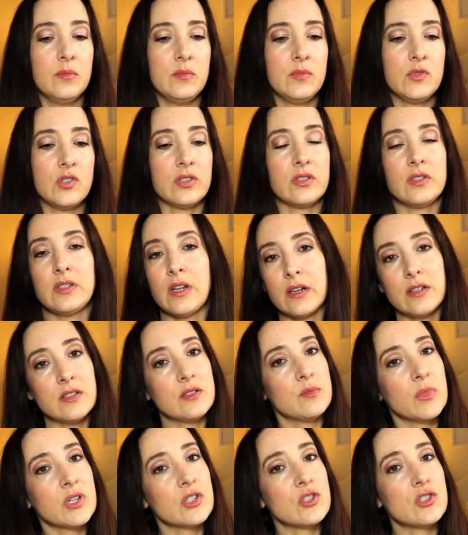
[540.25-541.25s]
just not
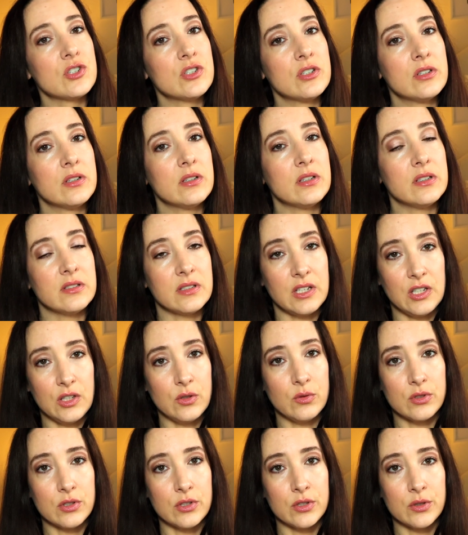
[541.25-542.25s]
as much as I
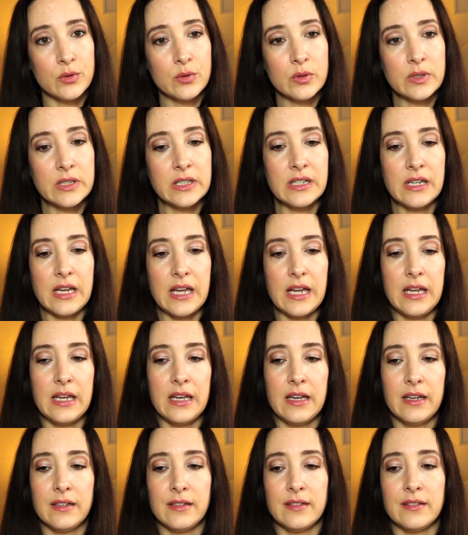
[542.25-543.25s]
used to,
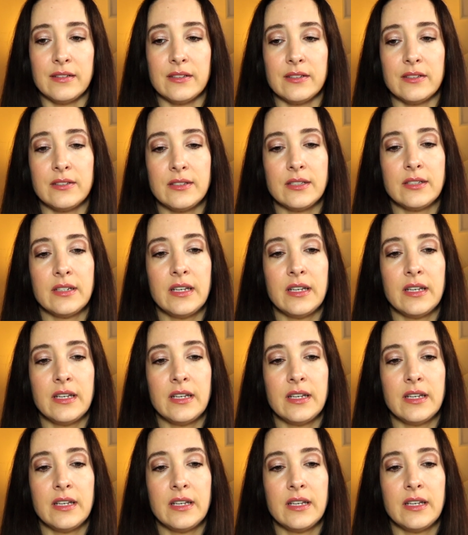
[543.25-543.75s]
and